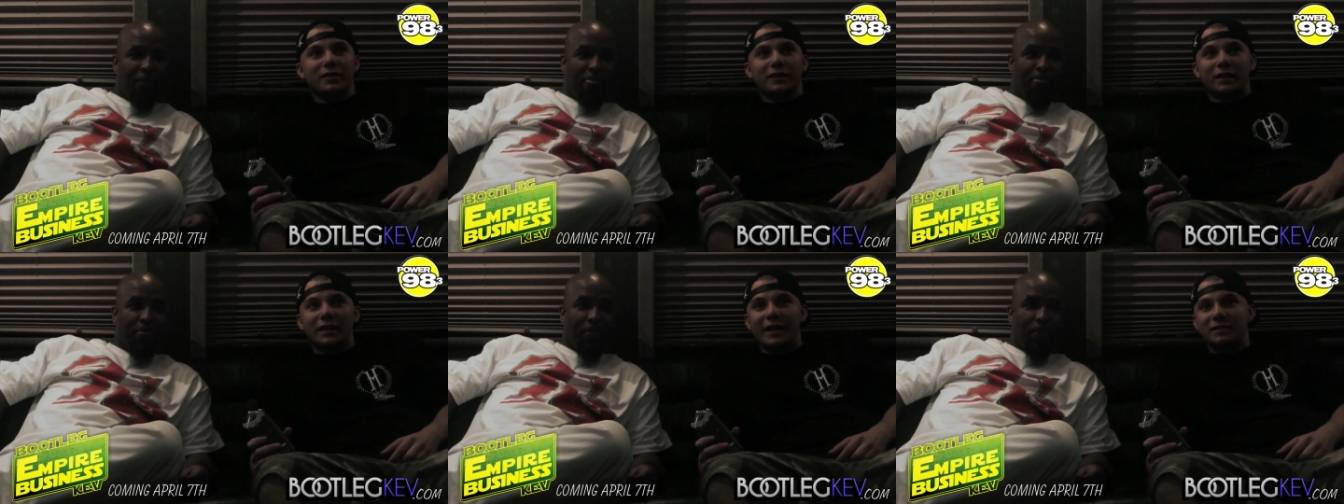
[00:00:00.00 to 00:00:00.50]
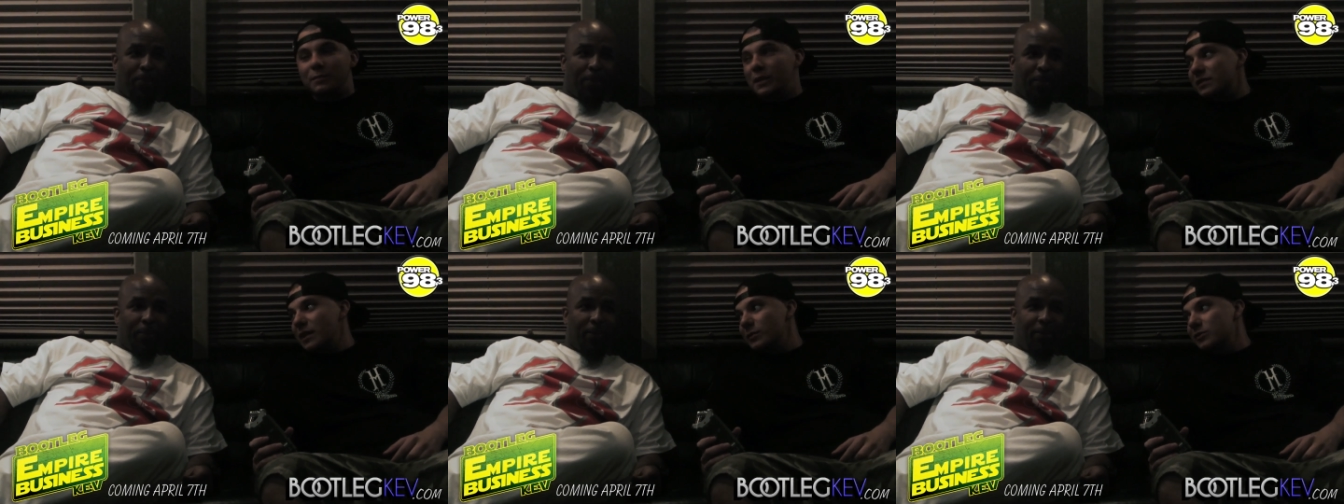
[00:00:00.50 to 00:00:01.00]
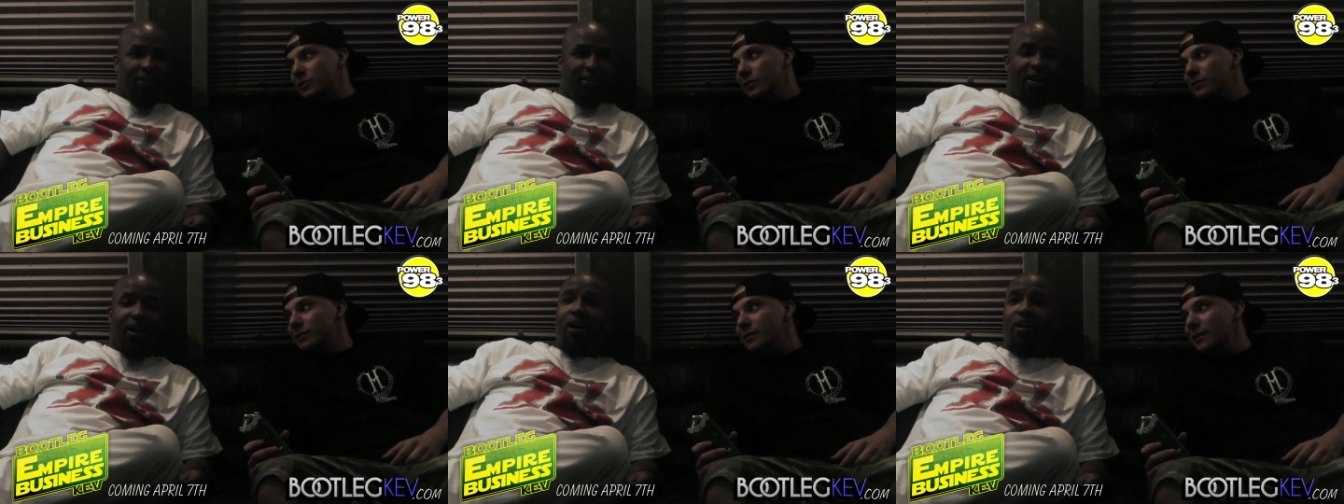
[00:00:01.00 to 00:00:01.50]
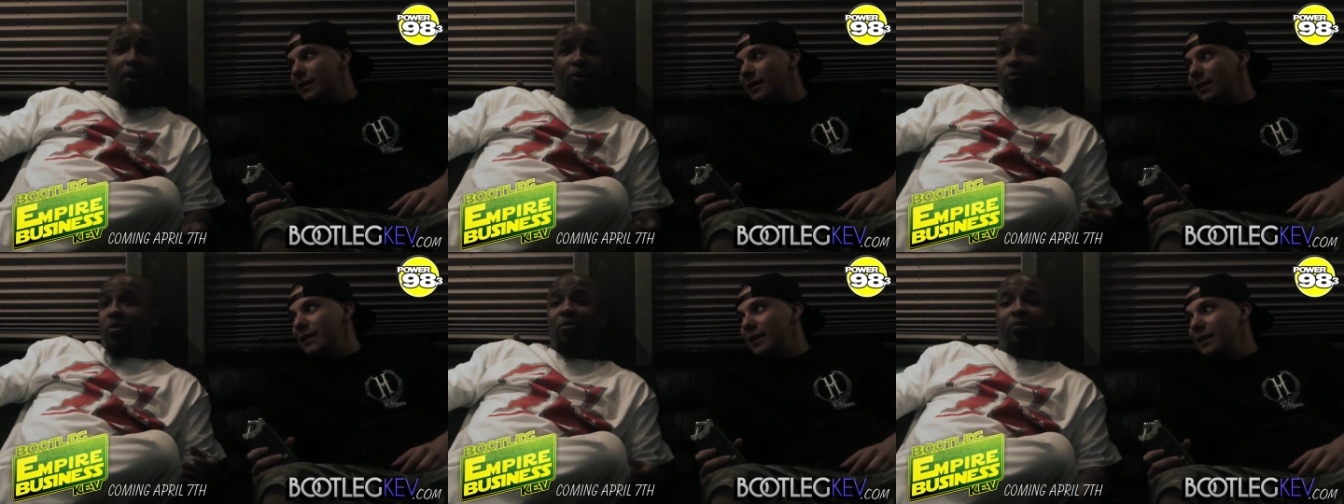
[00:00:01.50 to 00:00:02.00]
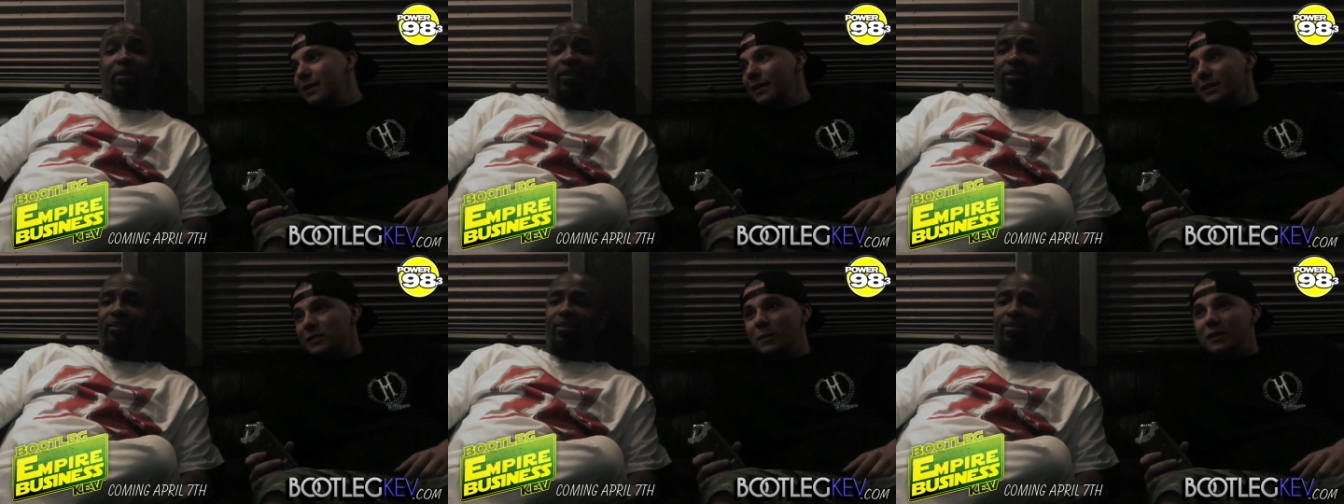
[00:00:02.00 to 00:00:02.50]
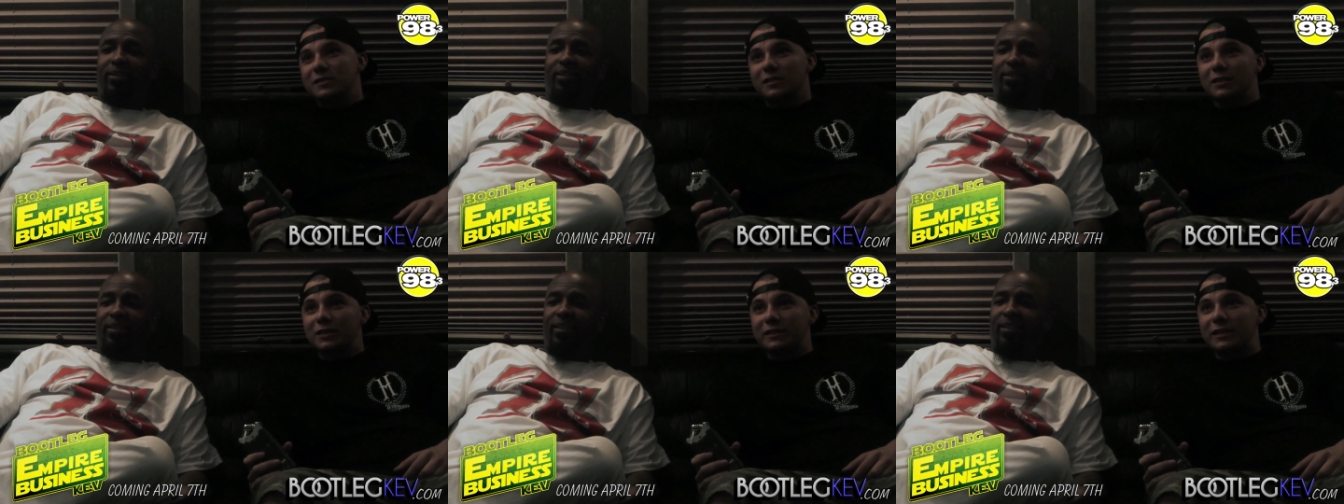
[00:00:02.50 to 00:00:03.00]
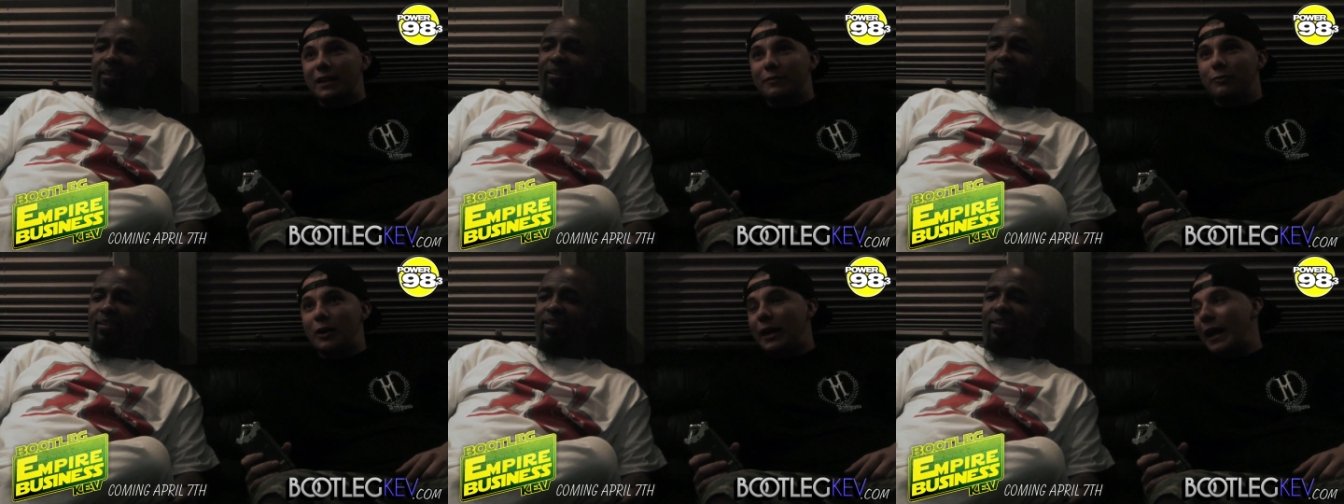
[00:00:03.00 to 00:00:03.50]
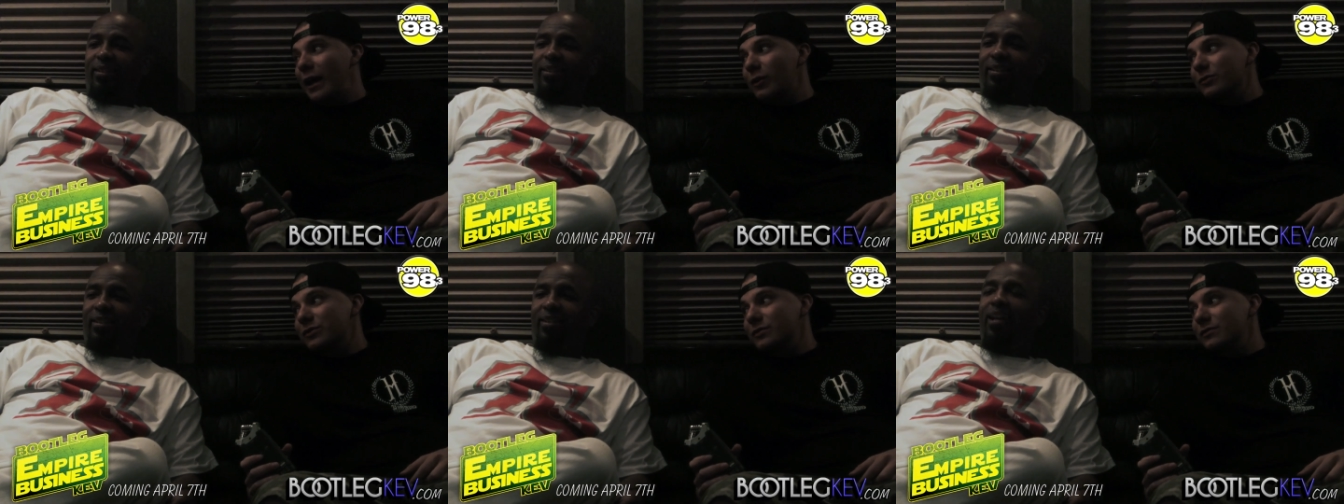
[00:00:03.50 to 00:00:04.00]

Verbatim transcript: than the last bus I was on. Oh, I don't know, man. This you bus, know, it's like a fucking house.